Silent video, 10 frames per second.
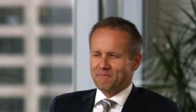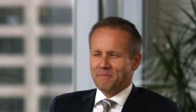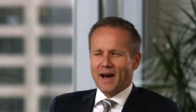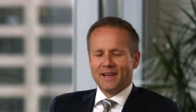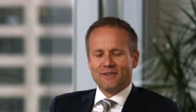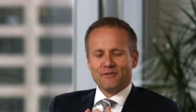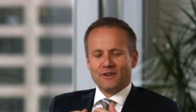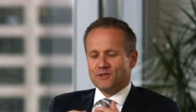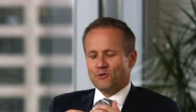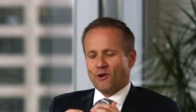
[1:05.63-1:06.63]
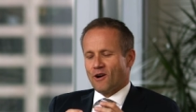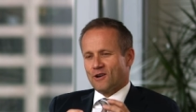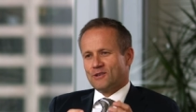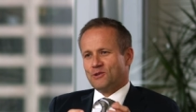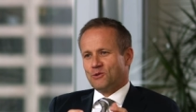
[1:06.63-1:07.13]
by definition, you
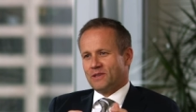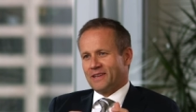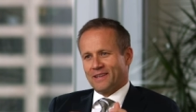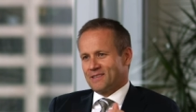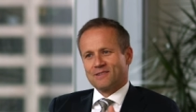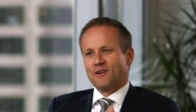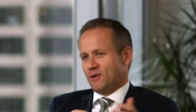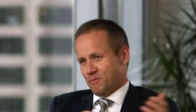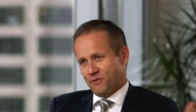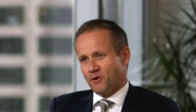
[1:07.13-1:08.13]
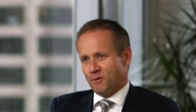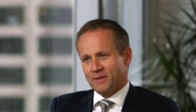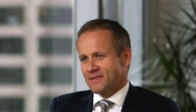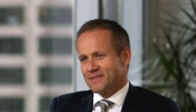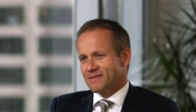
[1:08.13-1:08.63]
largely do it against current performance.